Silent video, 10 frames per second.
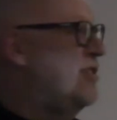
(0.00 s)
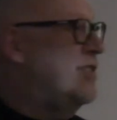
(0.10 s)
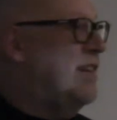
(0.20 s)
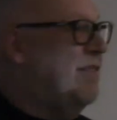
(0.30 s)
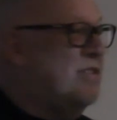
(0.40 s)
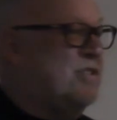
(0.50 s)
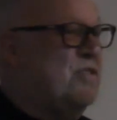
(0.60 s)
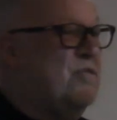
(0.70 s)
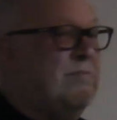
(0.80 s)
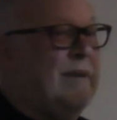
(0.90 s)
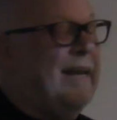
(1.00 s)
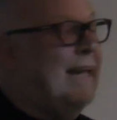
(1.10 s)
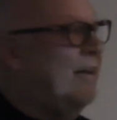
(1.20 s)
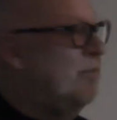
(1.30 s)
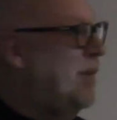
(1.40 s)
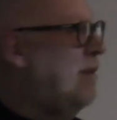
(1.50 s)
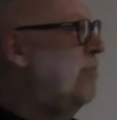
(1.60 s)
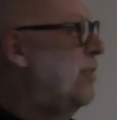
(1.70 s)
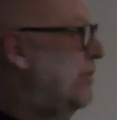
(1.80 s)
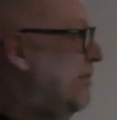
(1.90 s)
just over 2 million
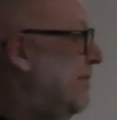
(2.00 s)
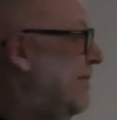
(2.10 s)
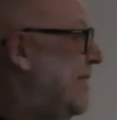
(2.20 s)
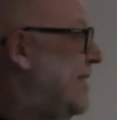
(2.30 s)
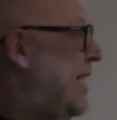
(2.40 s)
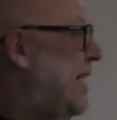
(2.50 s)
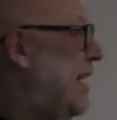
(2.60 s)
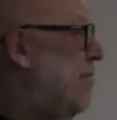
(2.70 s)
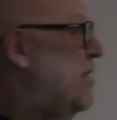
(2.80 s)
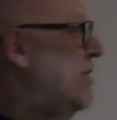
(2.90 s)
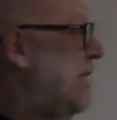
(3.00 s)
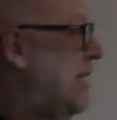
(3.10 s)
people signed up to